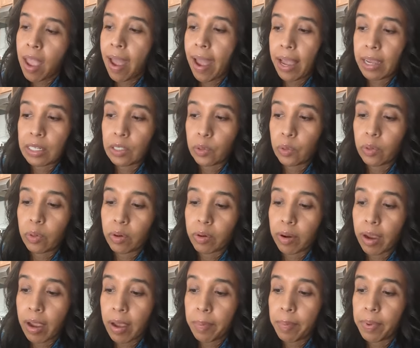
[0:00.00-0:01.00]
as you grow
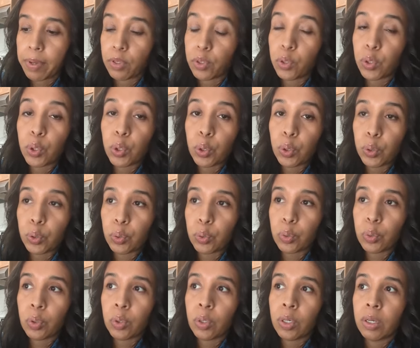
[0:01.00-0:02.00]
up
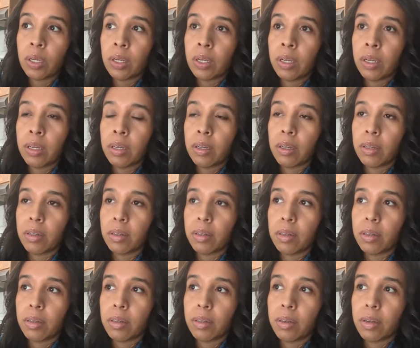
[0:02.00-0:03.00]
to
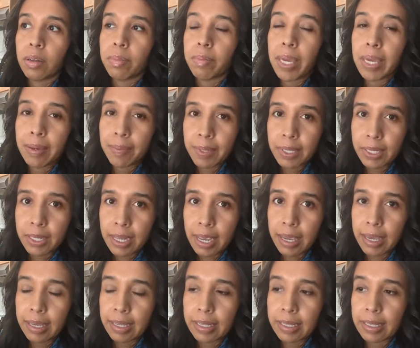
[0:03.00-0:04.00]
make
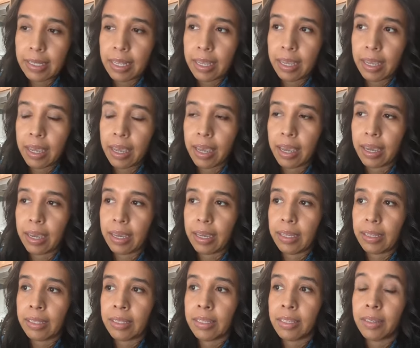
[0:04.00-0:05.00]
mistakes
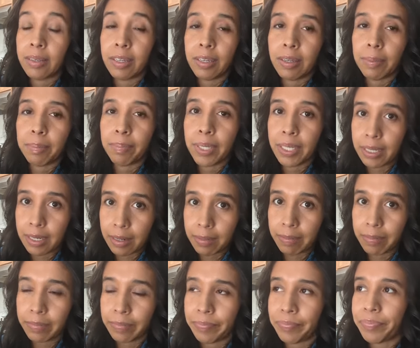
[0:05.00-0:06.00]
and to be
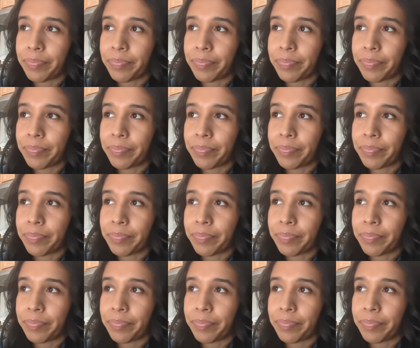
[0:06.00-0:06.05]
dumb.